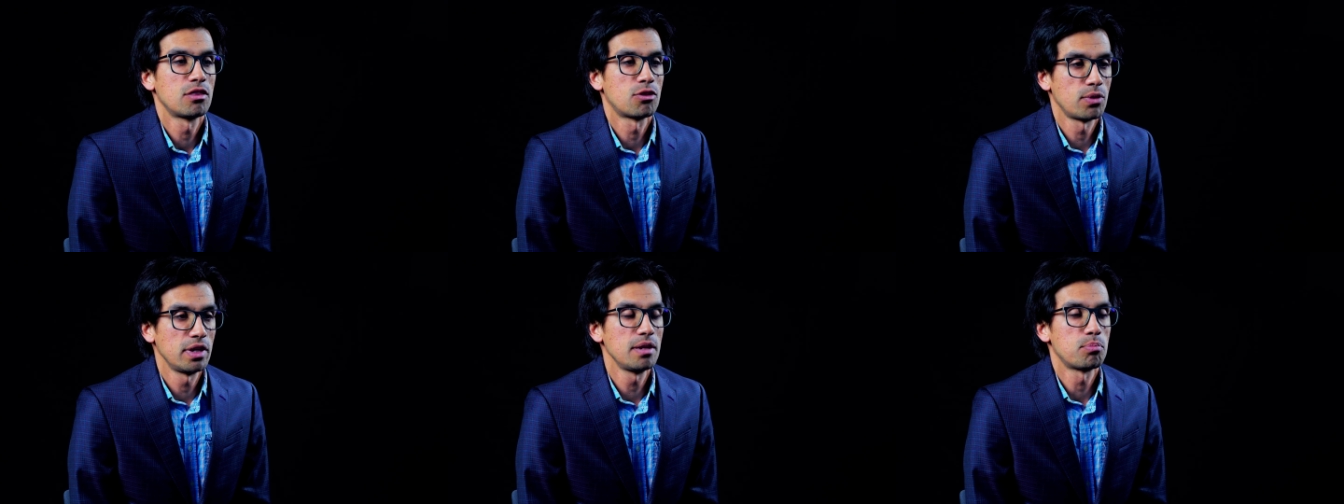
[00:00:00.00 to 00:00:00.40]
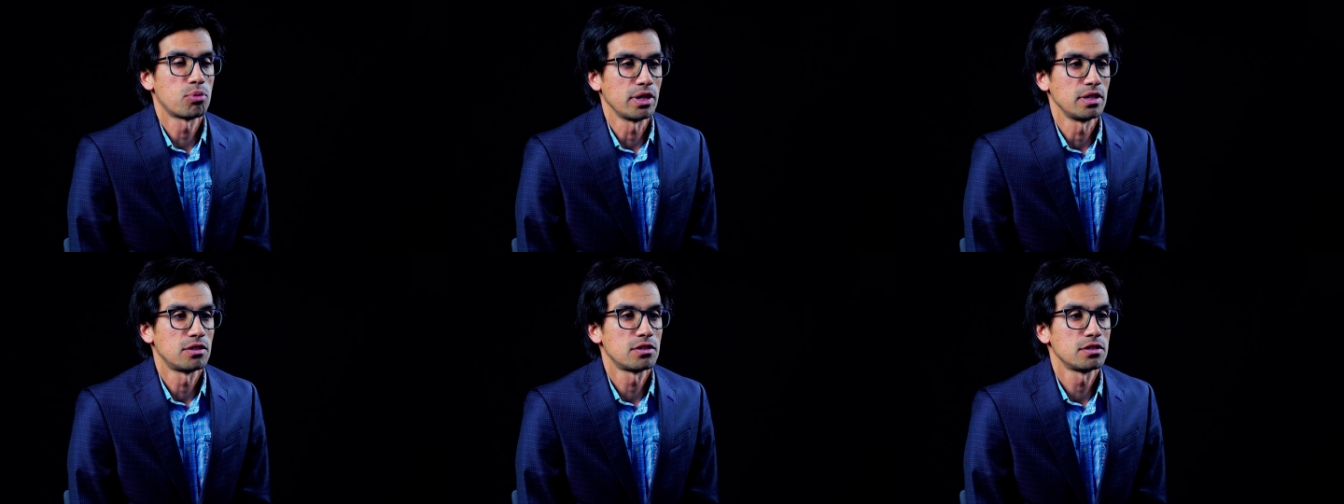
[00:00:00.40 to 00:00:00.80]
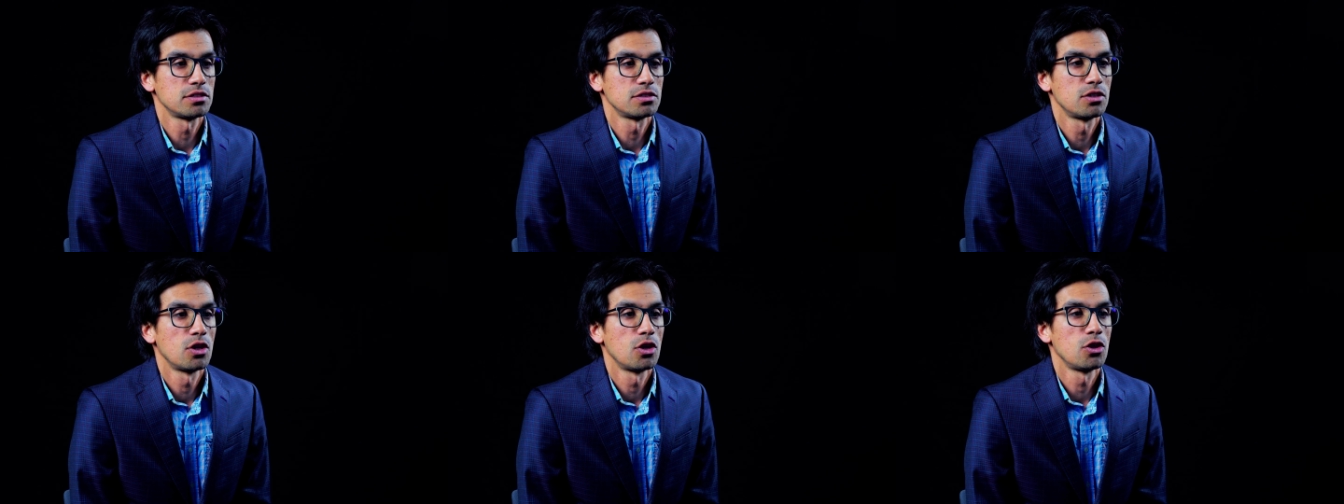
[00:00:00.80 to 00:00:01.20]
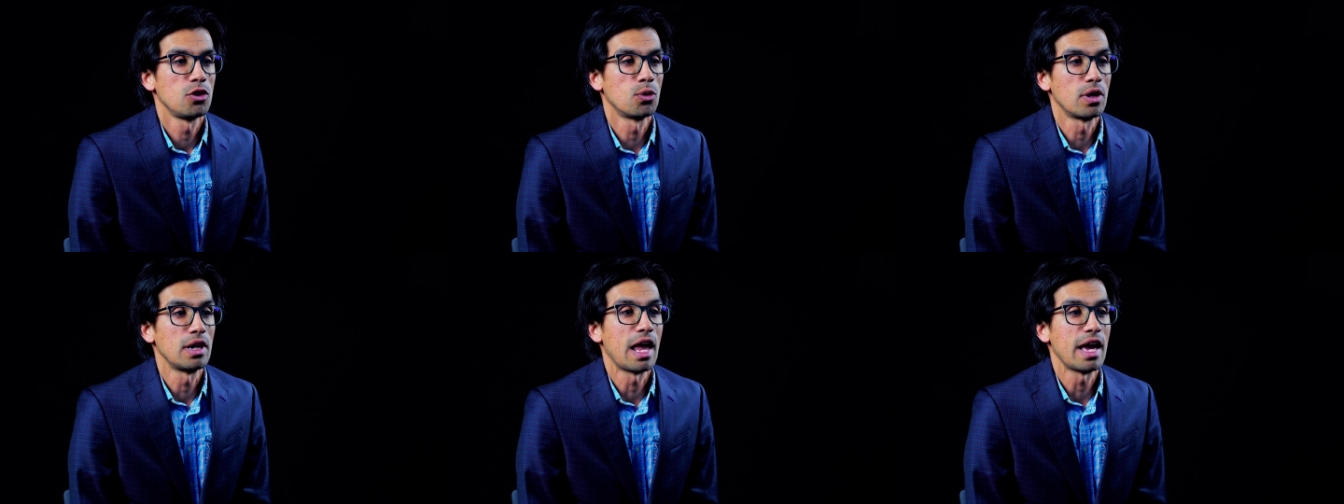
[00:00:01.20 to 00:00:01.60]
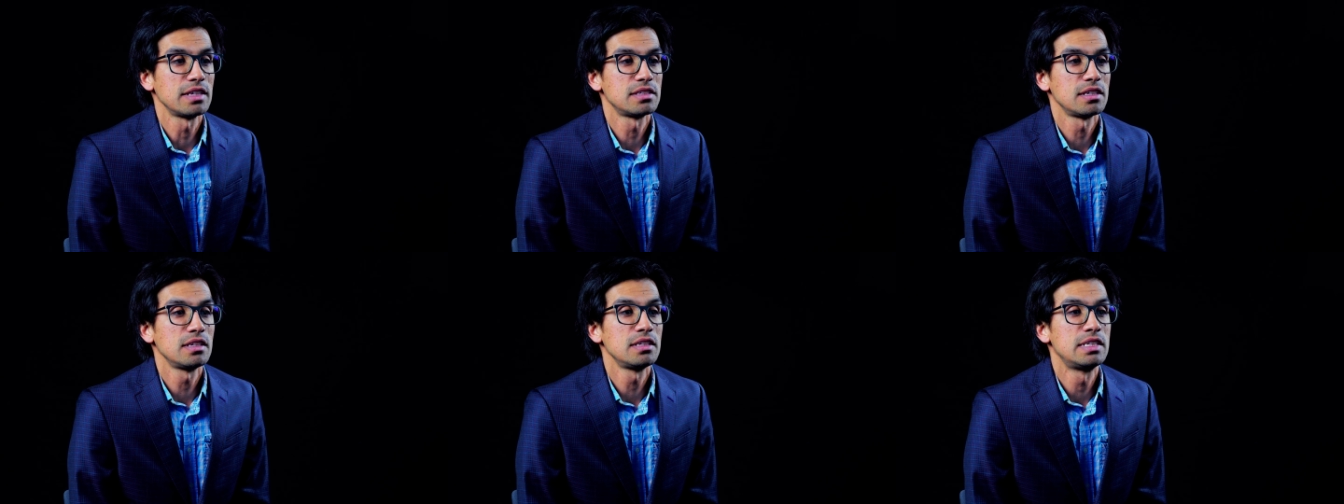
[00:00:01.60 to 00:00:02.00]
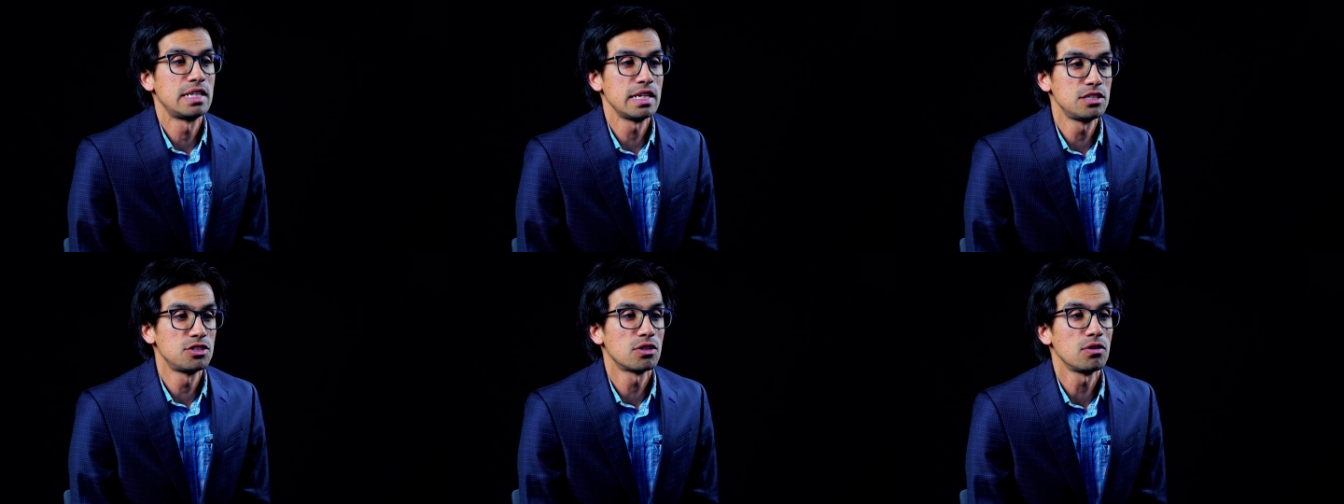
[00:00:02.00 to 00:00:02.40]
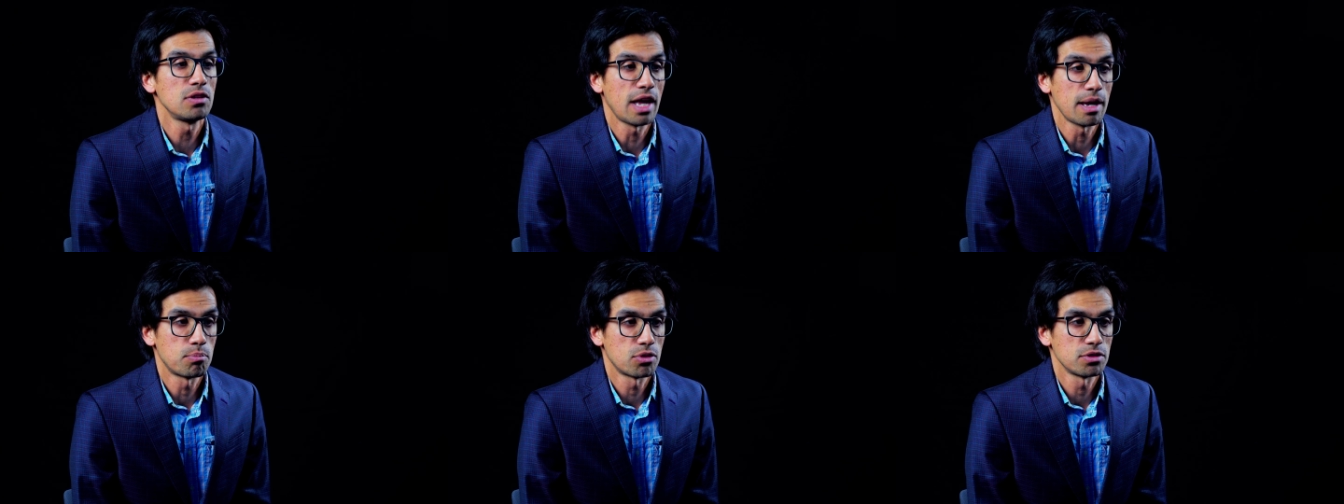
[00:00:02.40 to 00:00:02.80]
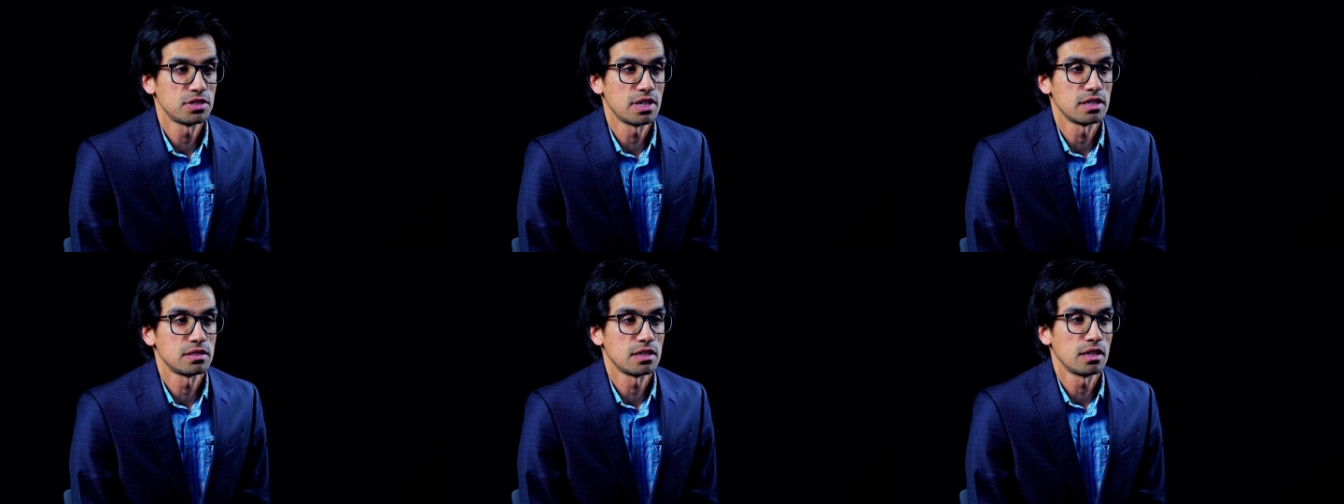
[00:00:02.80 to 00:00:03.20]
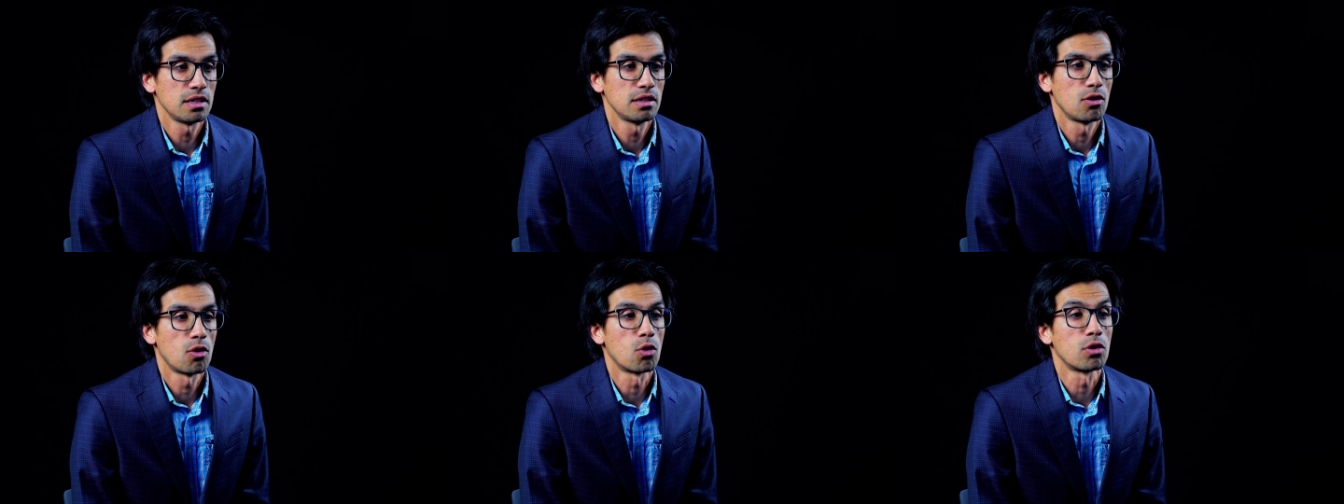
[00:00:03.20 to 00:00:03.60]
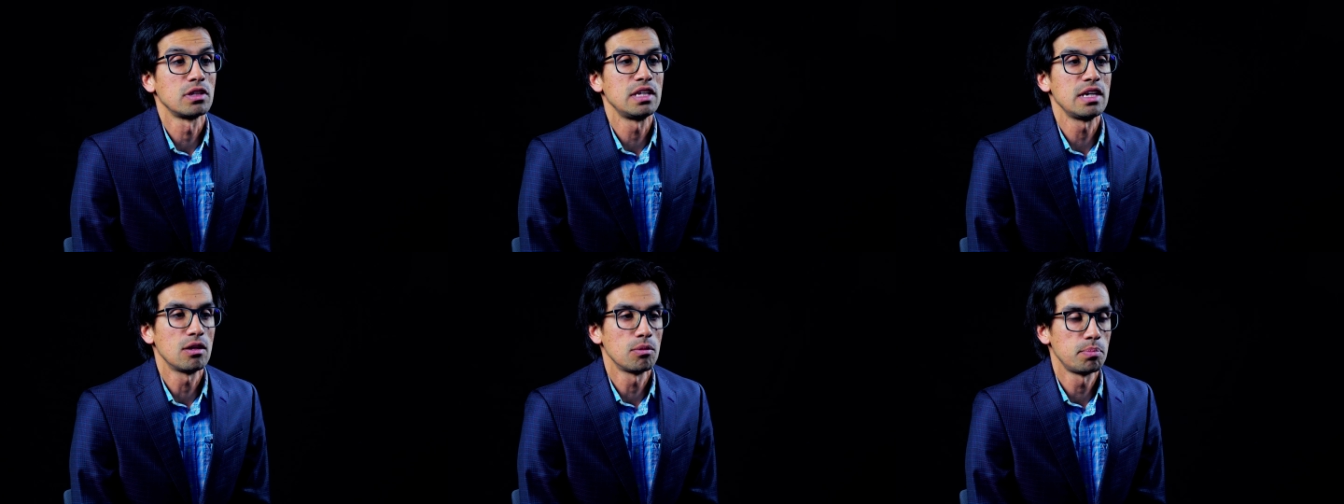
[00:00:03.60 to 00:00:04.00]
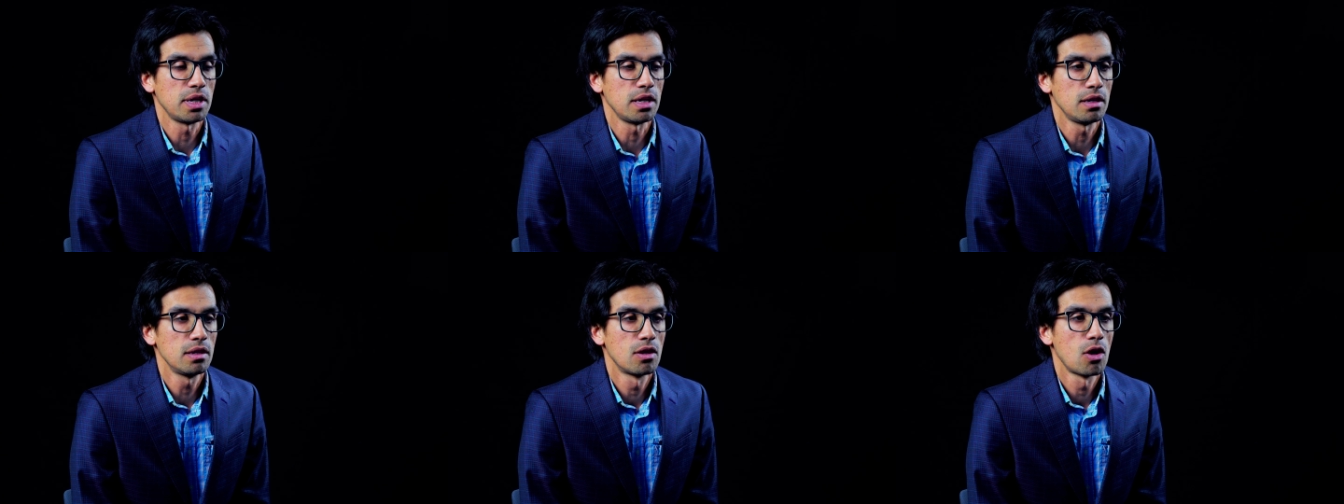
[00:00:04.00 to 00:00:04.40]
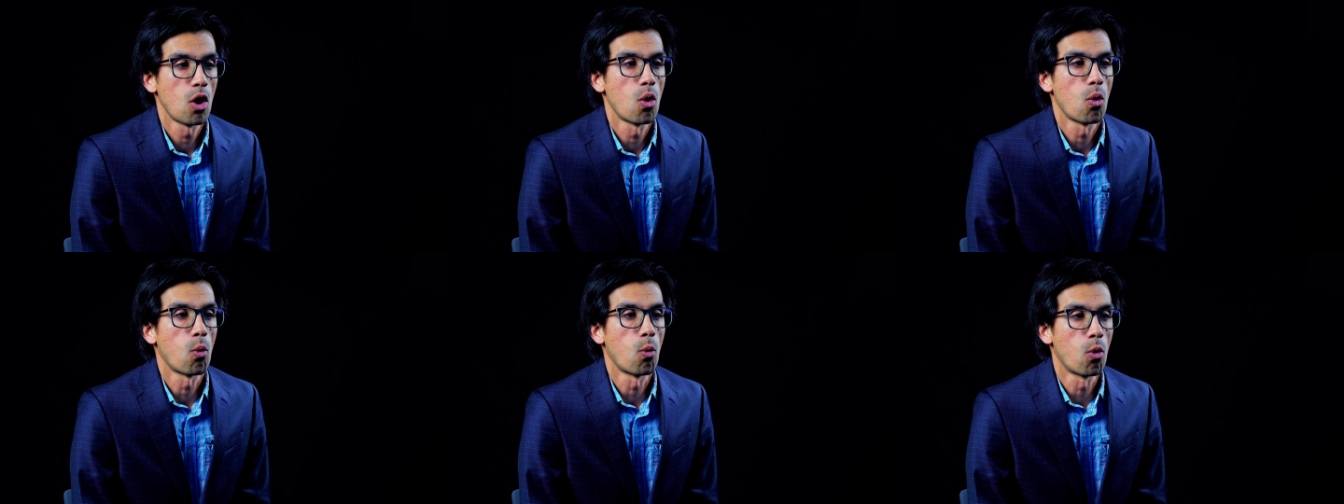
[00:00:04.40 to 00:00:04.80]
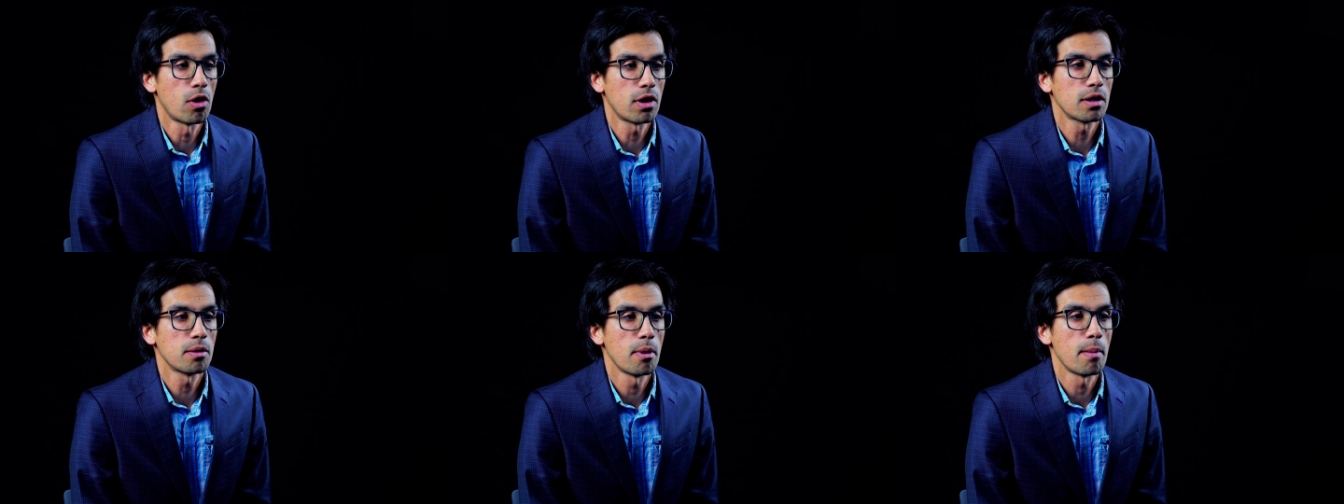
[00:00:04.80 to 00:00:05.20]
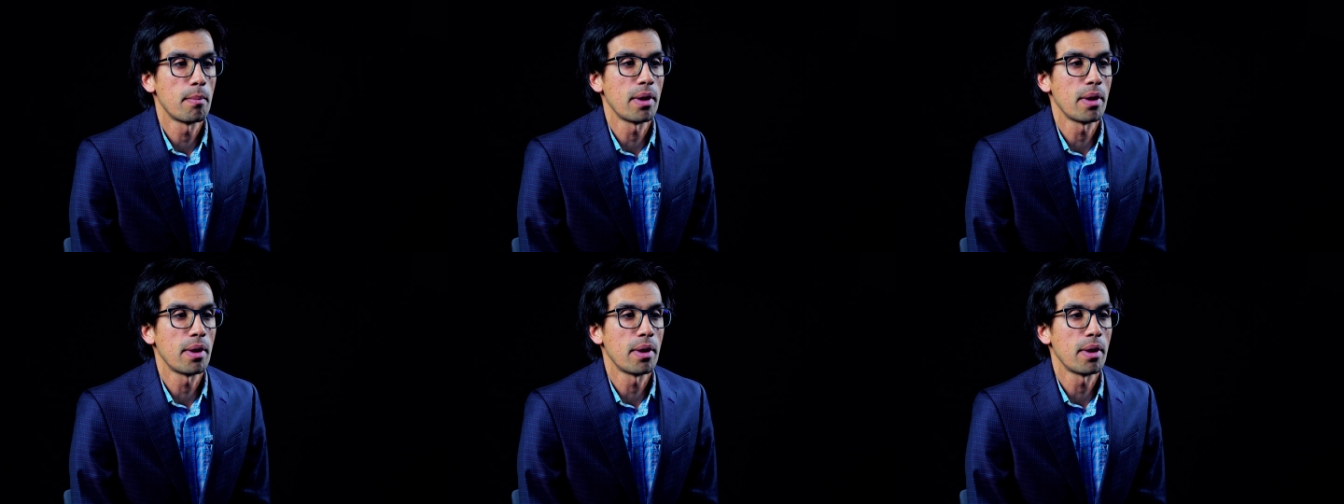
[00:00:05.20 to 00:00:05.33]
3D printers, utilizing digital light processing, or DLP, work